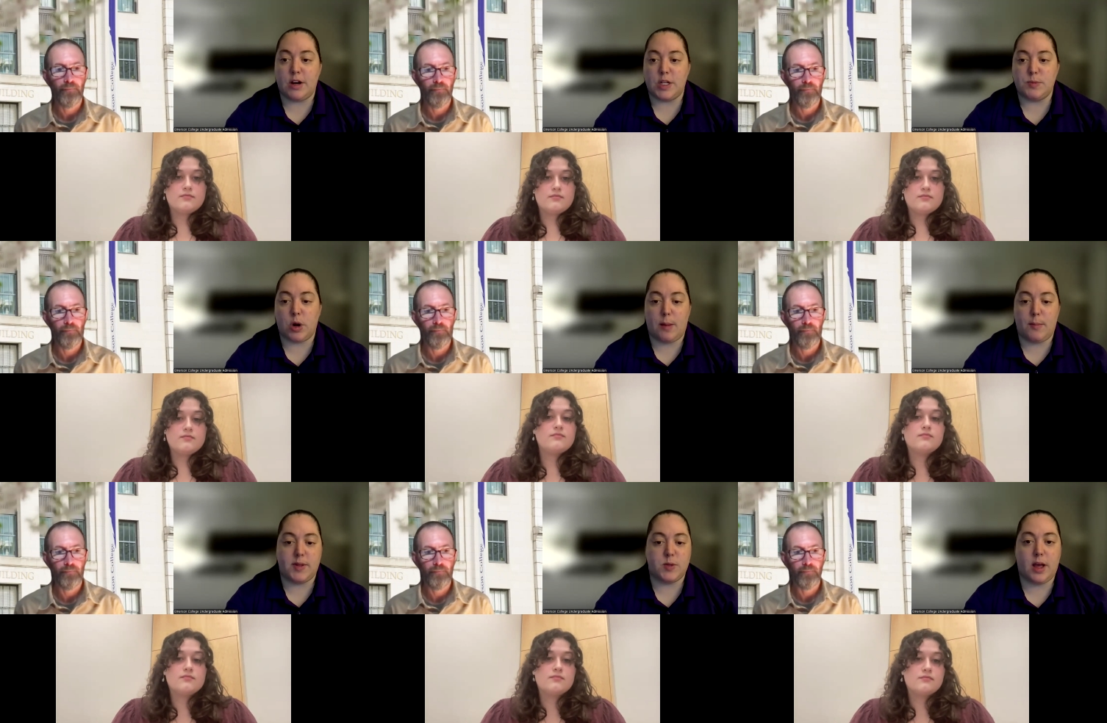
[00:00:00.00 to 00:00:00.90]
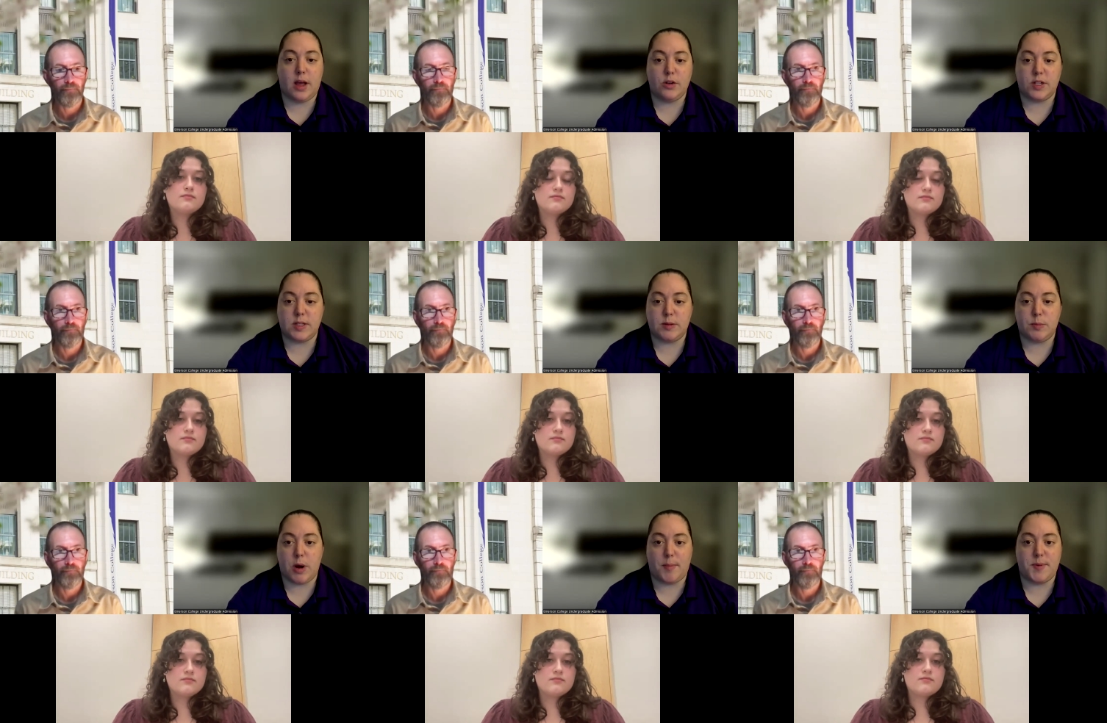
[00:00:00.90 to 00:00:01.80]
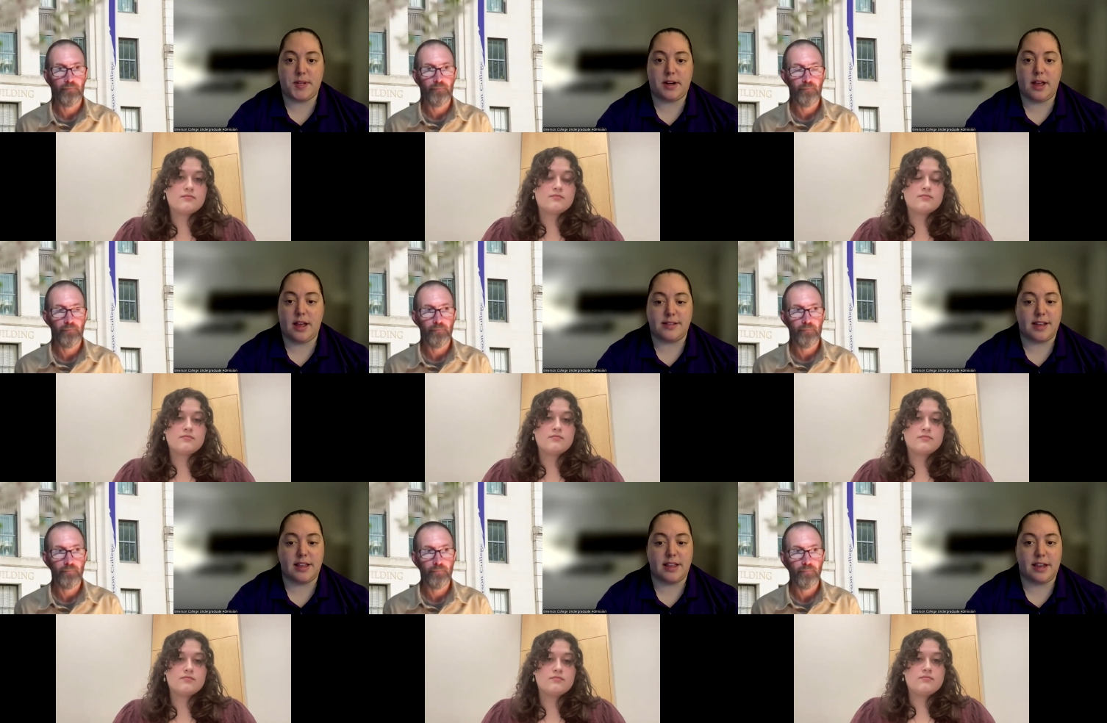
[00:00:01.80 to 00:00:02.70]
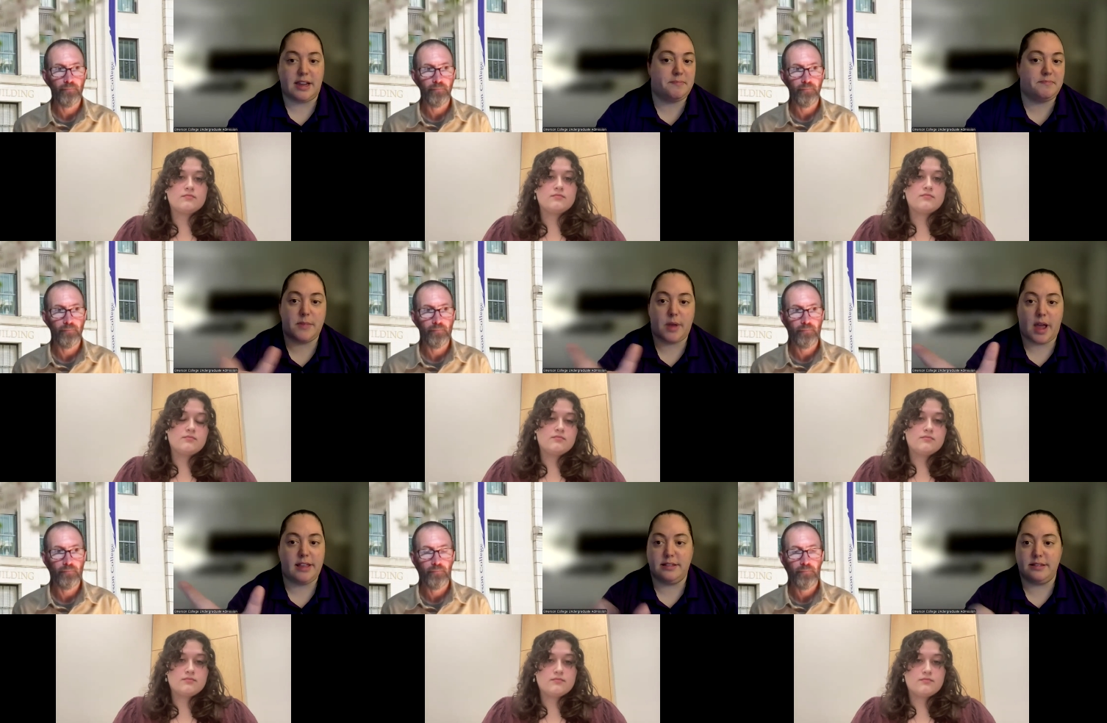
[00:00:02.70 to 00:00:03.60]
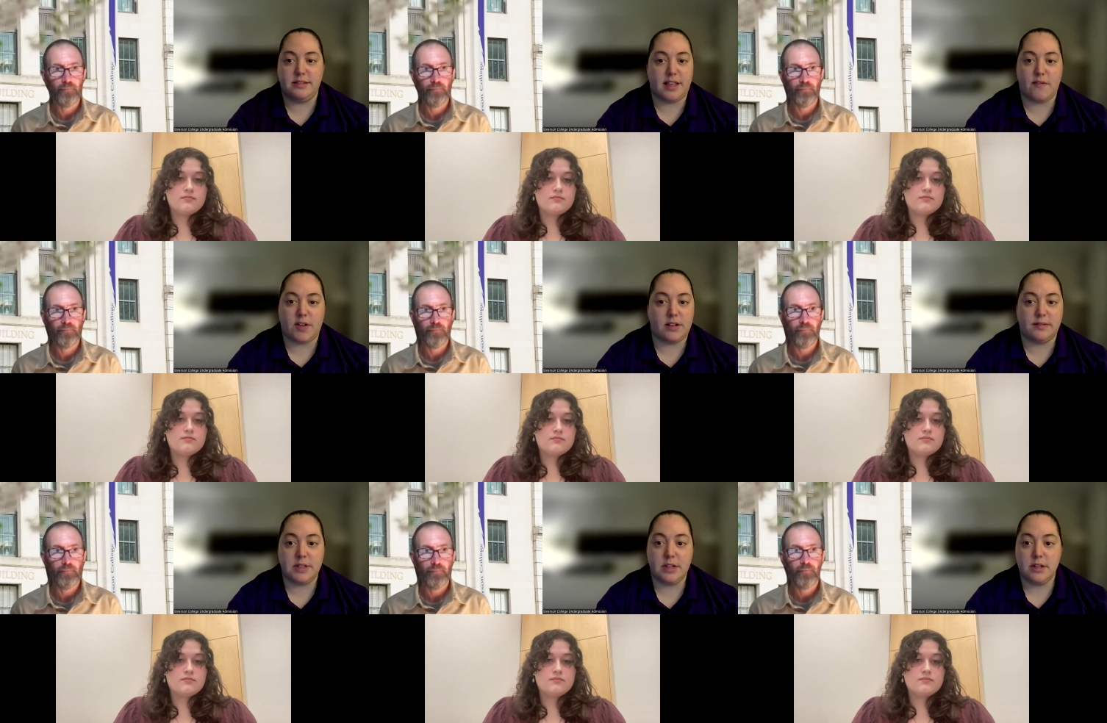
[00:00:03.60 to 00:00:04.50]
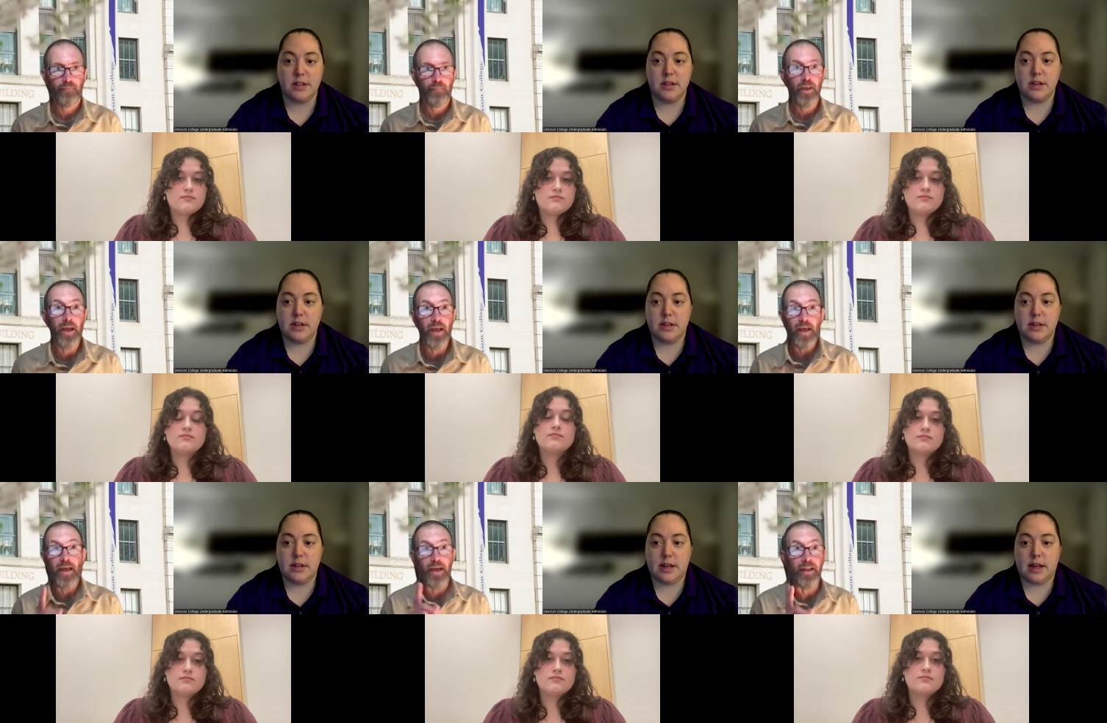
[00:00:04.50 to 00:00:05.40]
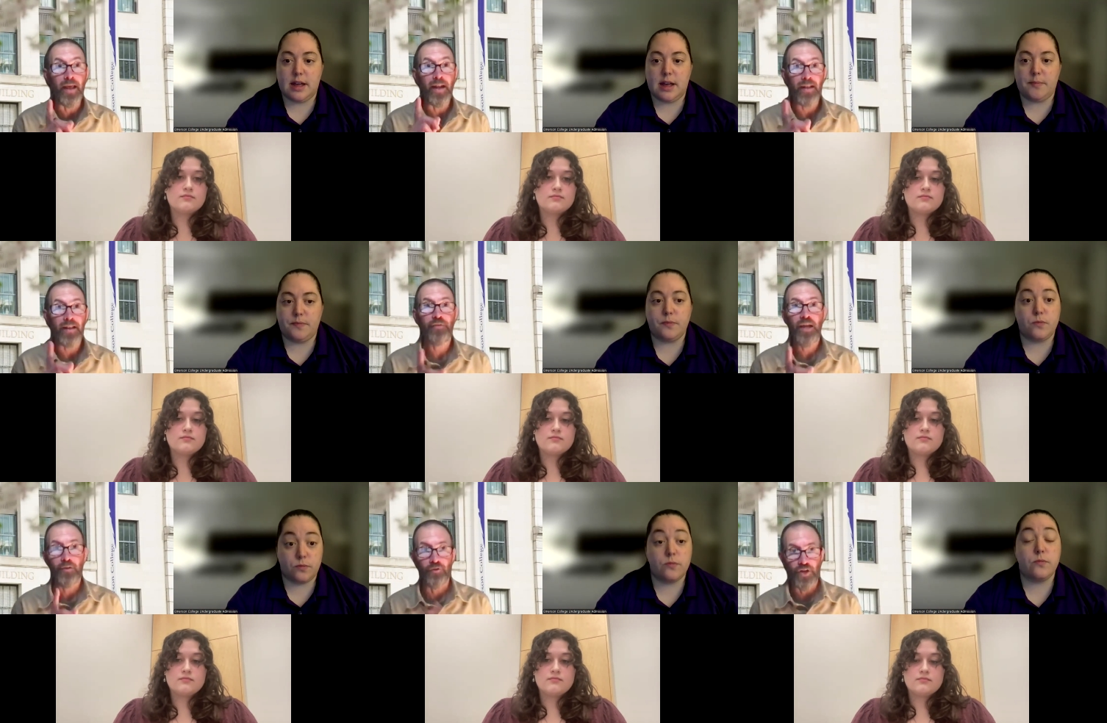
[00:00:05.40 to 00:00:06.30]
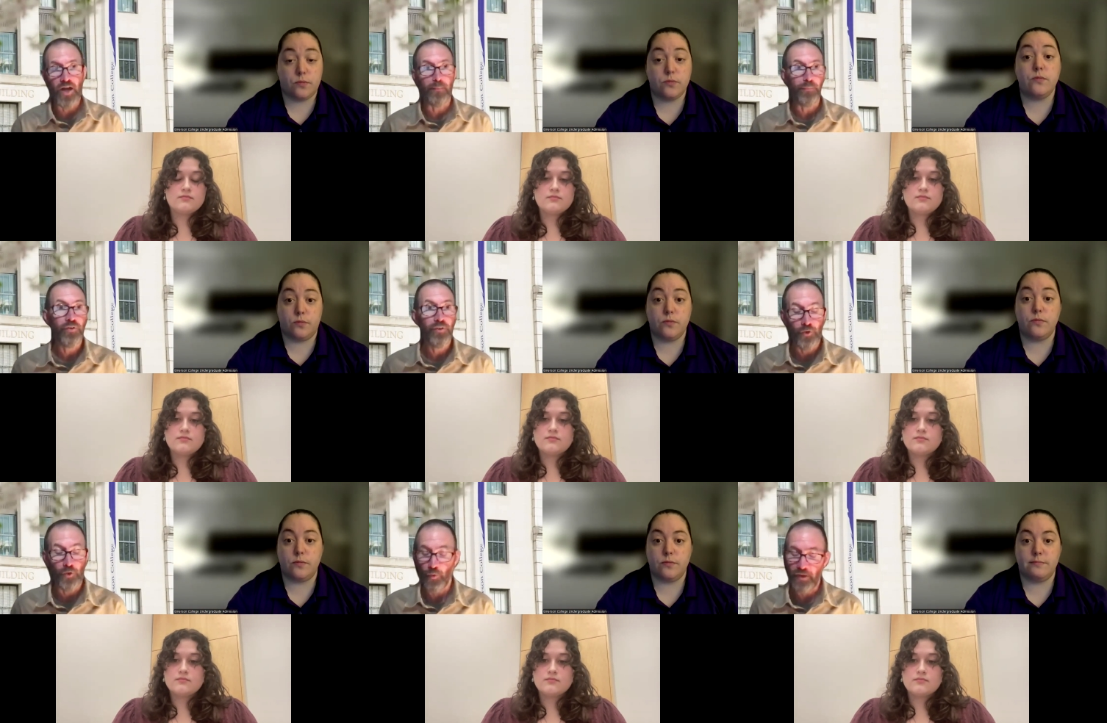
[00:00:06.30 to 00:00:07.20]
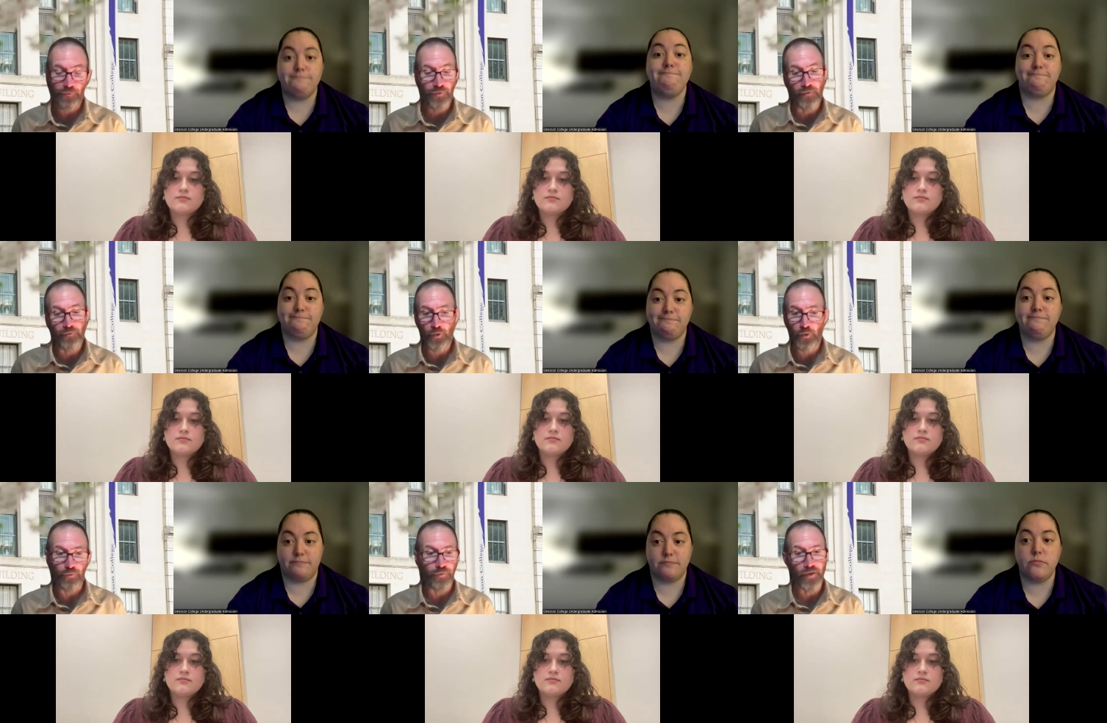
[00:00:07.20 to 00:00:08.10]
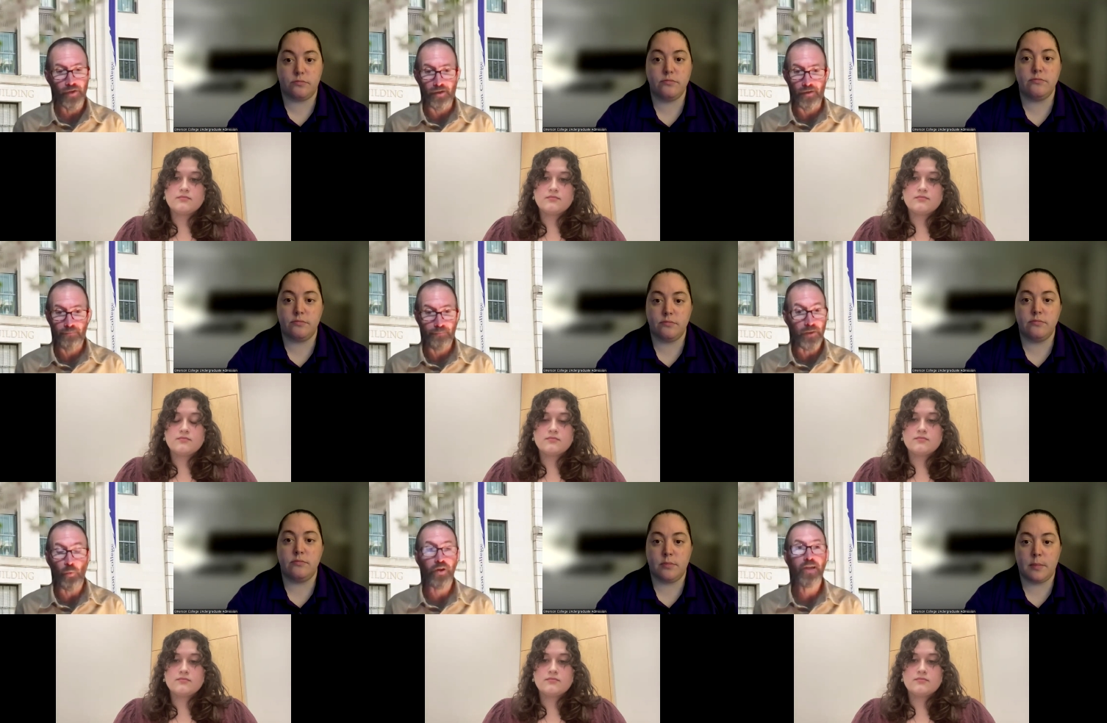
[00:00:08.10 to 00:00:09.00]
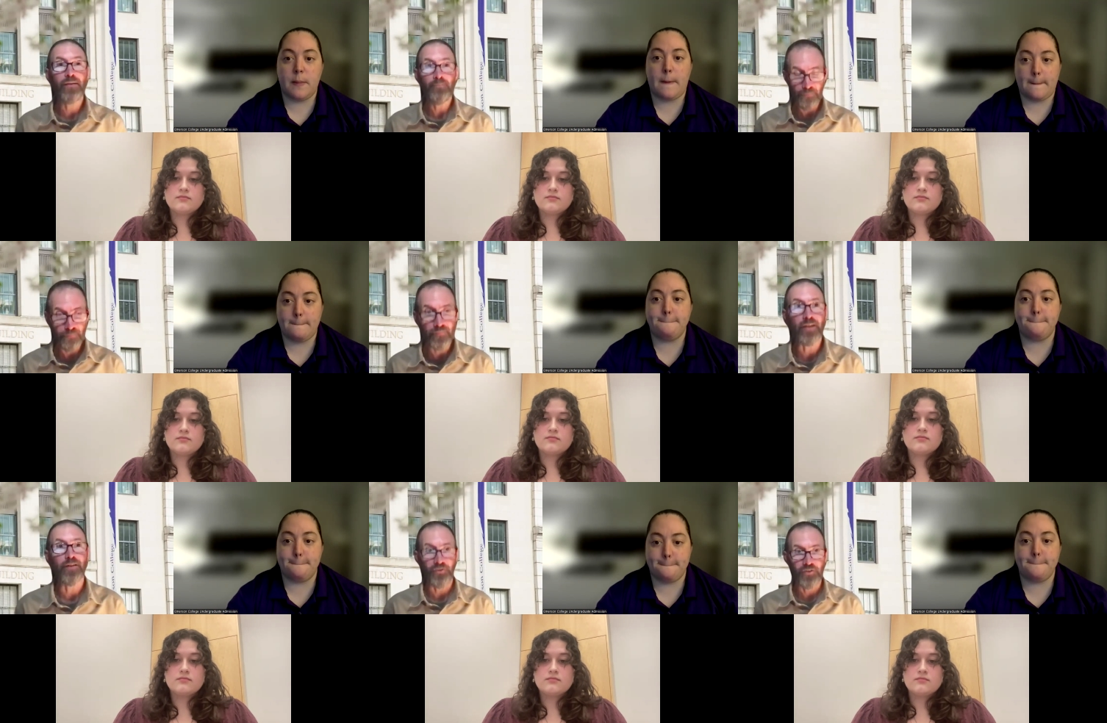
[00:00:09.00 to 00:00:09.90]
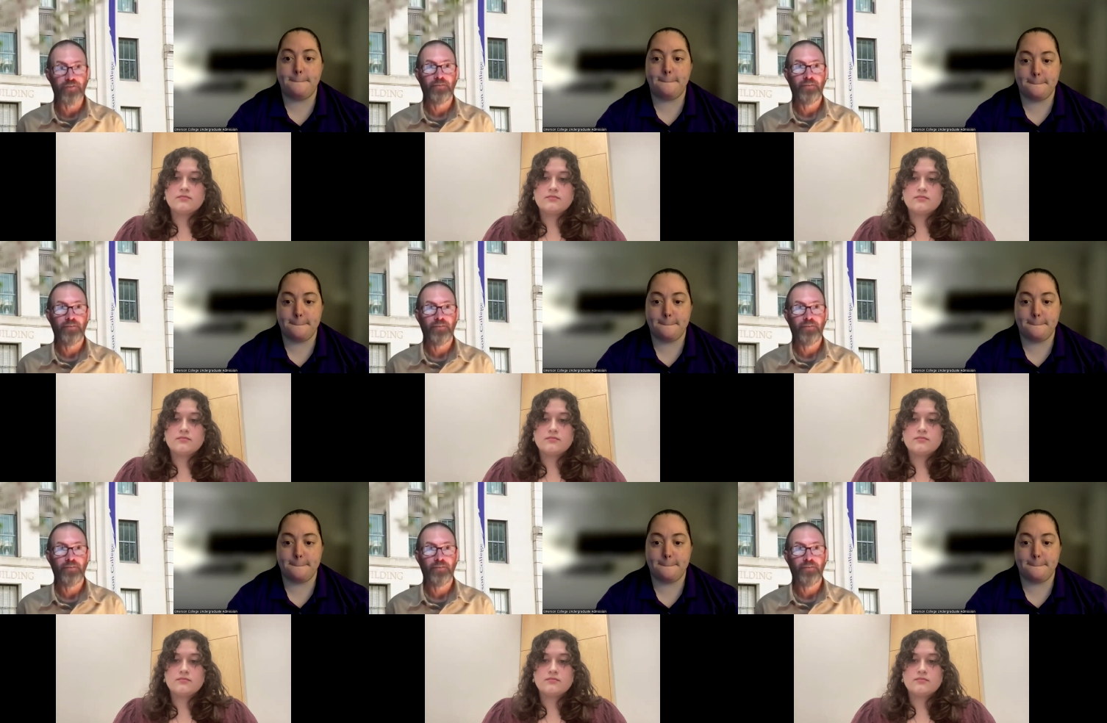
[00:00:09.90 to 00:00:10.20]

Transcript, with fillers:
Speaker 1: honors program as well, just perhaps at a, a slightly heightened level.
Speaker 2: And, and um, I left out jobs. So if, if you've uh, been working, tell us.